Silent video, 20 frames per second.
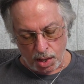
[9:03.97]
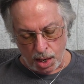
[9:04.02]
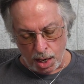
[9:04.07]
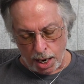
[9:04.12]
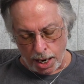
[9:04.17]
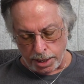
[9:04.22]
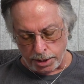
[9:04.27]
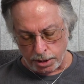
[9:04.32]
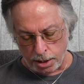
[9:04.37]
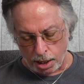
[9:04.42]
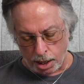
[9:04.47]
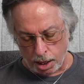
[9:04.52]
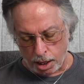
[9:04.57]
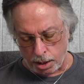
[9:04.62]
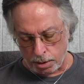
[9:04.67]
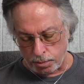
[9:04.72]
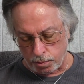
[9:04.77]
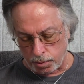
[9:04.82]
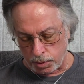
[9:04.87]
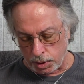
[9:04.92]
and
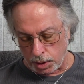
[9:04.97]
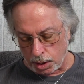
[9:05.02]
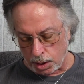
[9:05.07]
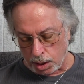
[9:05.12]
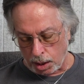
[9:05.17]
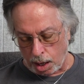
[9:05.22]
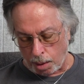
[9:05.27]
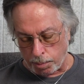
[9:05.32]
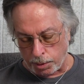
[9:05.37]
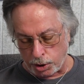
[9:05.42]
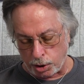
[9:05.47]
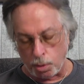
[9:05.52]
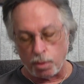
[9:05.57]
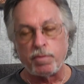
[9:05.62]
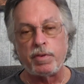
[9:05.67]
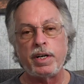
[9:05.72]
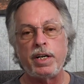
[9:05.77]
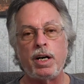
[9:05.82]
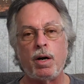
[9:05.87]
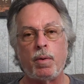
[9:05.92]
I'm going to do a
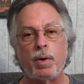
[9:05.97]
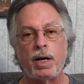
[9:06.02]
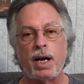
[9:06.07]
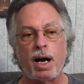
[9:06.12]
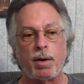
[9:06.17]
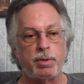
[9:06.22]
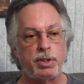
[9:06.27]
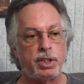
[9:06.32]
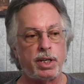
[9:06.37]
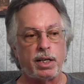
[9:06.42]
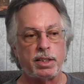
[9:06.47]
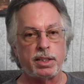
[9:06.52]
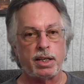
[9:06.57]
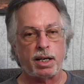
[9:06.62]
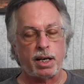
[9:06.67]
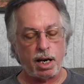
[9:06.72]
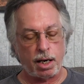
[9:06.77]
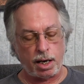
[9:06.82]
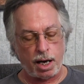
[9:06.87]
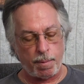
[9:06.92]
video on how it sounds
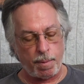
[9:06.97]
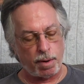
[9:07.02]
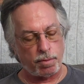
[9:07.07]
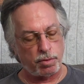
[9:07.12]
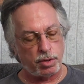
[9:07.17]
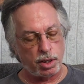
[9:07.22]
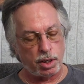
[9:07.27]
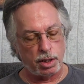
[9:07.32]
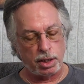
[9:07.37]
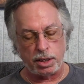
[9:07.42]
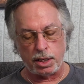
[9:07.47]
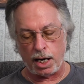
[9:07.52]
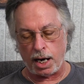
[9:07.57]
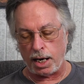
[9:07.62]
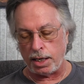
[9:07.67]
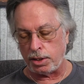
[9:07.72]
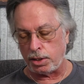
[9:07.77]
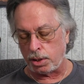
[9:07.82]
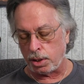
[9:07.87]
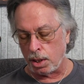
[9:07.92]
like. It came out really
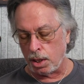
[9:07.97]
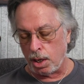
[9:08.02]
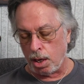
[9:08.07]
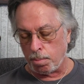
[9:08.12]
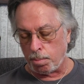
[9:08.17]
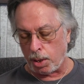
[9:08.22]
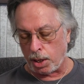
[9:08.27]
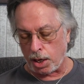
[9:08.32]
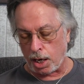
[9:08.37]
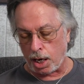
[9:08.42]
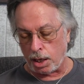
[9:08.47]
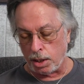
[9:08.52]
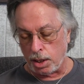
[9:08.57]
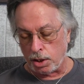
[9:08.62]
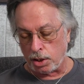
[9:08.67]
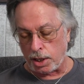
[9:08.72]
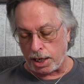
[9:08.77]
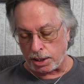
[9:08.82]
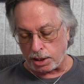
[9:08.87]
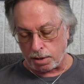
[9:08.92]
nice. But
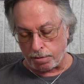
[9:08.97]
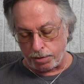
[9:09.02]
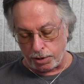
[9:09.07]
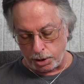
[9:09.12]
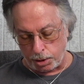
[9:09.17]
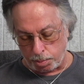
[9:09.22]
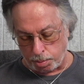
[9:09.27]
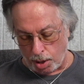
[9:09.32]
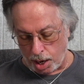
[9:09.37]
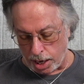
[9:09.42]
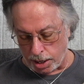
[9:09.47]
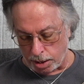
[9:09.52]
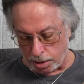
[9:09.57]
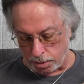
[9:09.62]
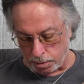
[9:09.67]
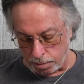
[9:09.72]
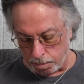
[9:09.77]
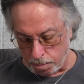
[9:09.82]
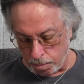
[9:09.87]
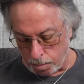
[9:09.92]
so that's the finished product.
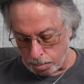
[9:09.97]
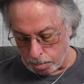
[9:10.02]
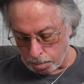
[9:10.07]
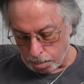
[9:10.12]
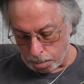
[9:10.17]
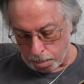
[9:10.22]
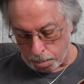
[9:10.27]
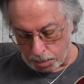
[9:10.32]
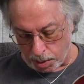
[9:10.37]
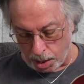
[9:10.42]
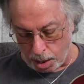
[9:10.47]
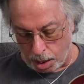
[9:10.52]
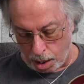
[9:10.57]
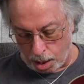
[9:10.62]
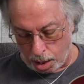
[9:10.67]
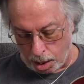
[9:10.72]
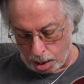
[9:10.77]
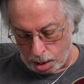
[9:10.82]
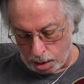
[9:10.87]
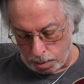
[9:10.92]

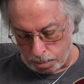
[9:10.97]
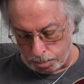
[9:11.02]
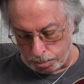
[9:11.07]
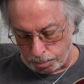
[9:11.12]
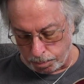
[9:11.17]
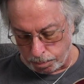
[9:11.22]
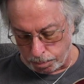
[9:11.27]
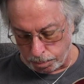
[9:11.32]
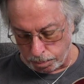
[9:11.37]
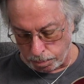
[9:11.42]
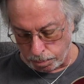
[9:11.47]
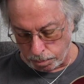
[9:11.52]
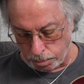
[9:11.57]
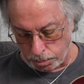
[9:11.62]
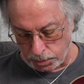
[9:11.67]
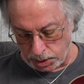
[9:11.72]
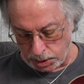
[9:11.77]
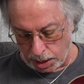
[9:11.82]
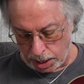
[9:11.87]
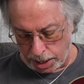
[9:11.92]

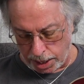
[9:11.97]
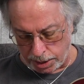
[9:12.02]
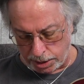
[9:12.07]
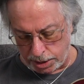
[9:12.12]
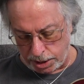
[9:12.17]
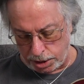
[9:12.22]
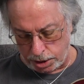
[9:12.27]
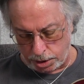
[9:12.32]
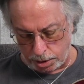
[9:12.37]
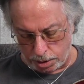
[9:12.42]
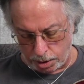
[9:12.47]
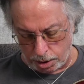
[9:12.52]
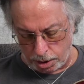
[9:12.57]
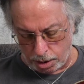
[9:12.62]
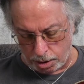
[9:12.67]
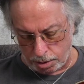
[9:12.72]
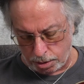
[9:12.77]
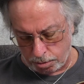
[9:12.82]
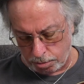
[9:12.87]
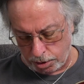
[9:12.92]
I got these. You
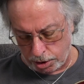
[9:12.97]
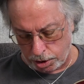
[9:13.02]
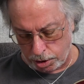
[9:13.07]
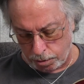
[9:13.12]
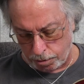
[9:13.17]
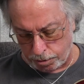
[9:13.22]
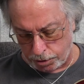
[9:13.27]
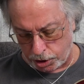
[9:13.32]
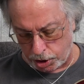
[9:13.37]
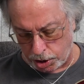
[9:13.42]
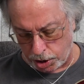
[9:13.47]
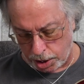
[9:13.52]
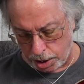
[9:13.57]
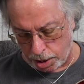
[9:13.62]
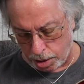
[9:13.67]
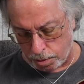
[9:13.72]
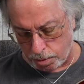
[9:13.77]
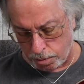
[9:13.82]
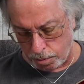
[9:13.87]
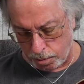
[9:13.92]
got the original for
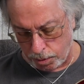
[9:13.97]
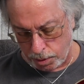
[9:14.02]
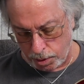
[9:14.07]
sale.